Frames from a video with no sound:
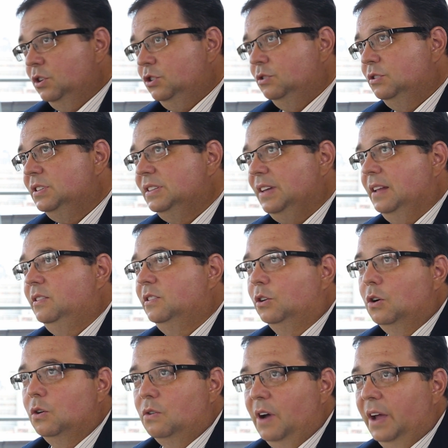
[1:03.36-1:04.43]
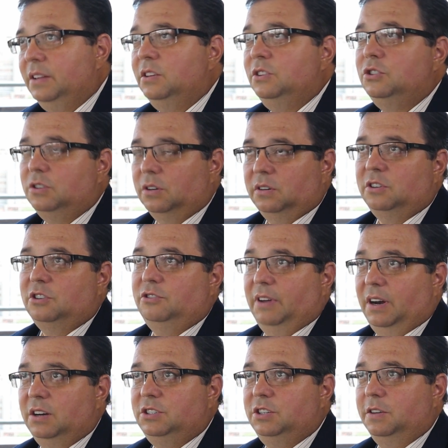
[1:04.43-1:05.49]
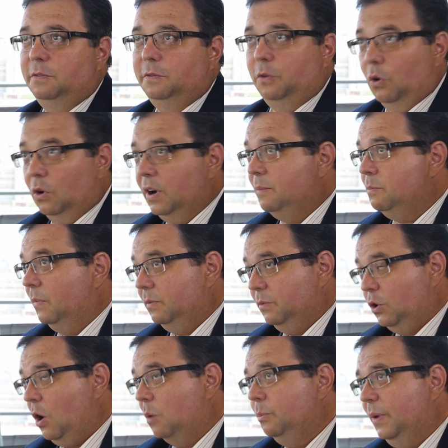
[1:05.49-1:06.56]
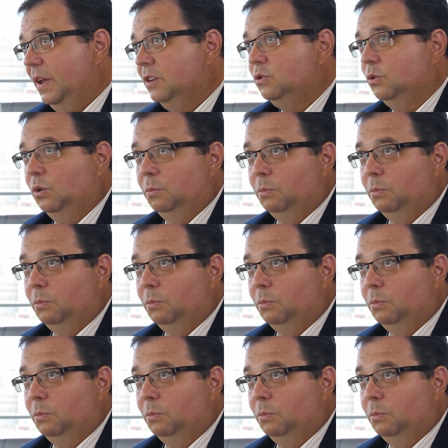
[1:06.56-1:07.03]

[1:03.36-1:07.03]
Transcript: as you set the correct insurance strategy for a complex or a